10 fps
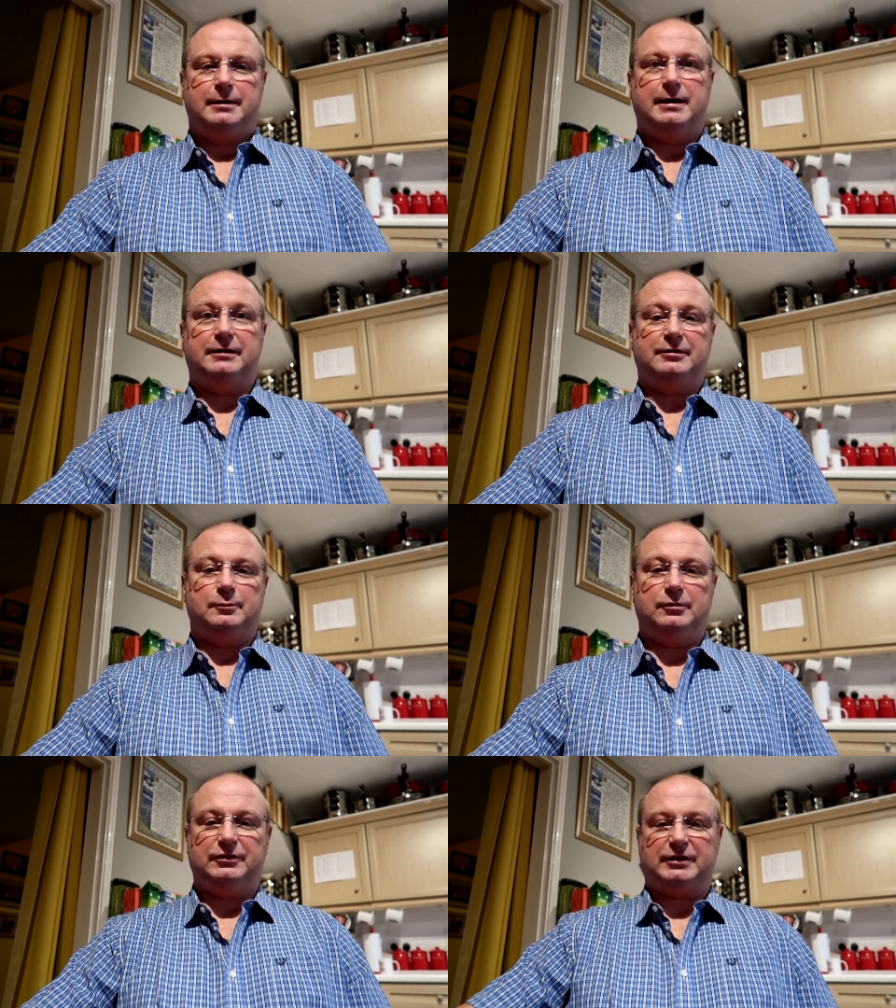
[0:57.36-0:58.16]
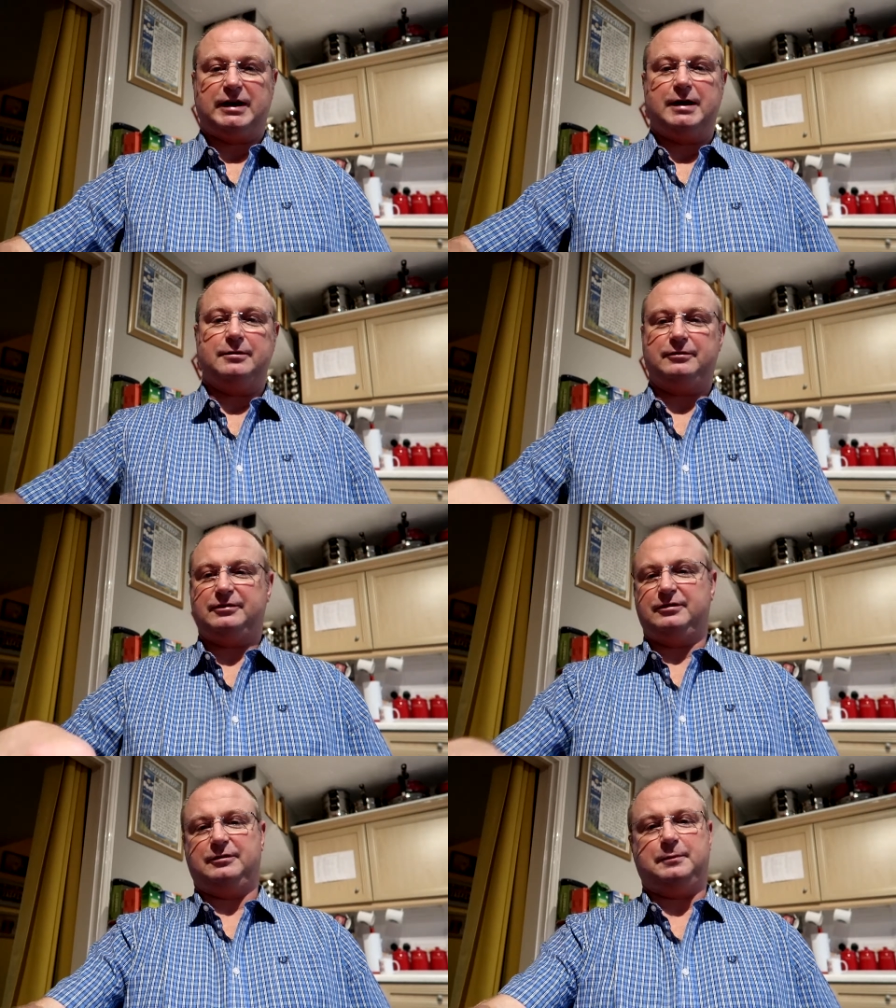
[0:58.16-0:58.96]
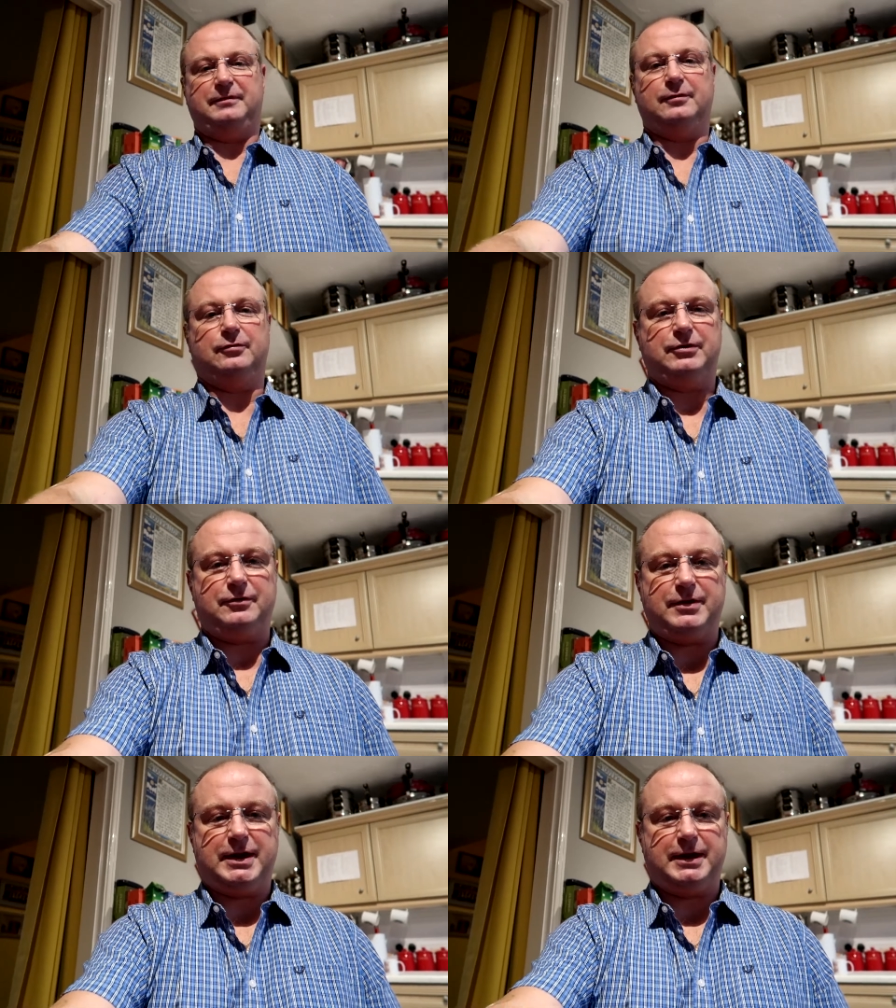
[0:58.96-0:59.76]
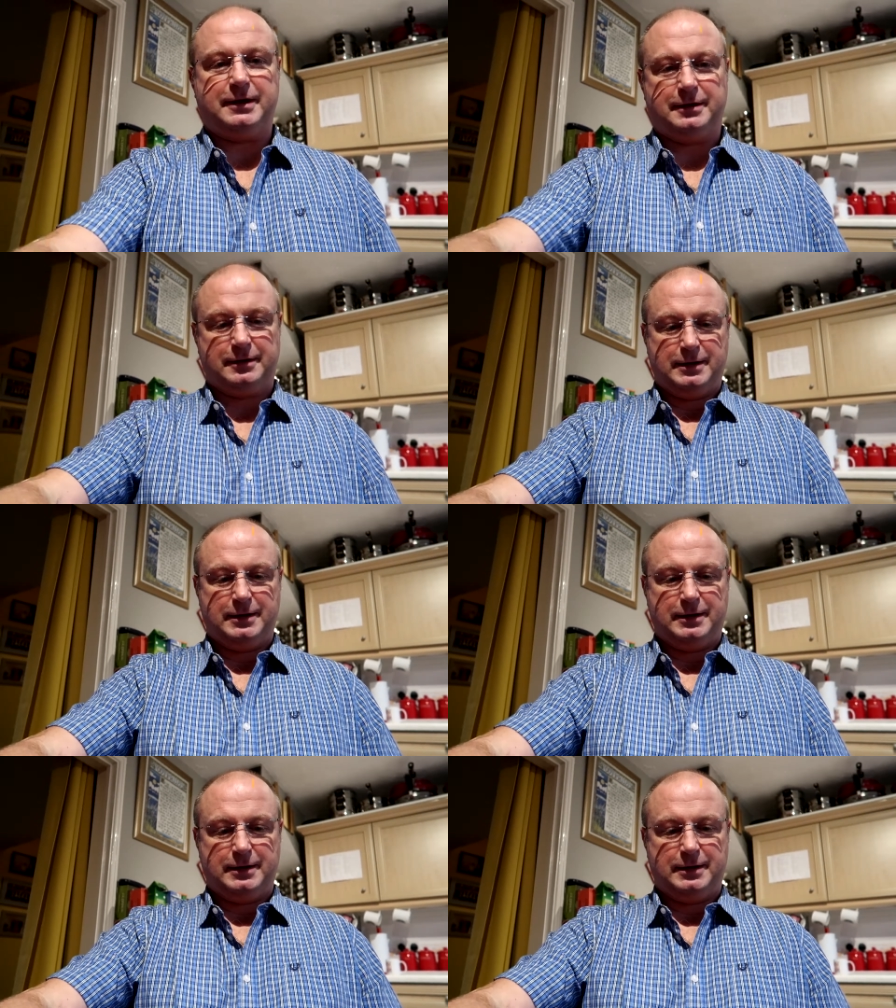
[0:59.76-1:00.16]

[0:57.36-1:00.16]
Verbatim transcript: London was closed just before New Year